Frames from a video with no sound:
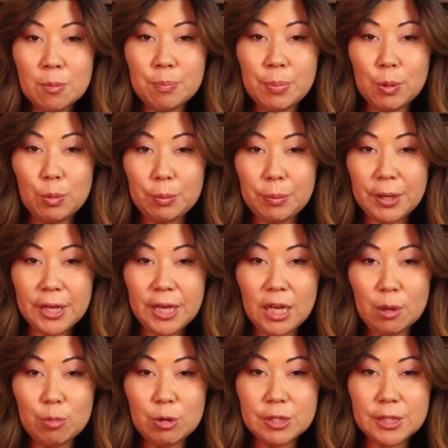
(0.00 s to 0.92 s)
but when my
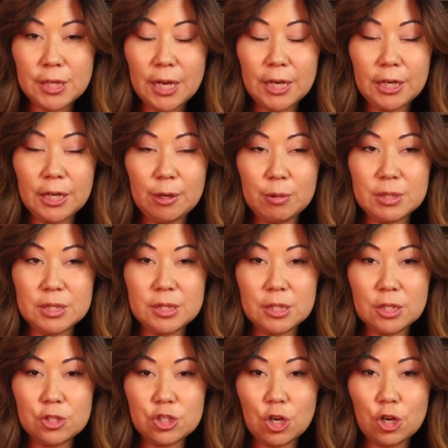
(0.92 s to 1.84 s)
camera died and I
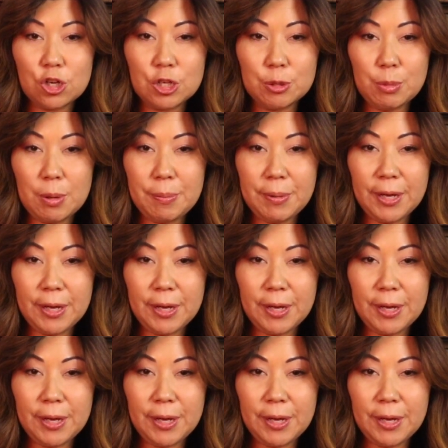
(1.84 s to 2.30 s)
was charging my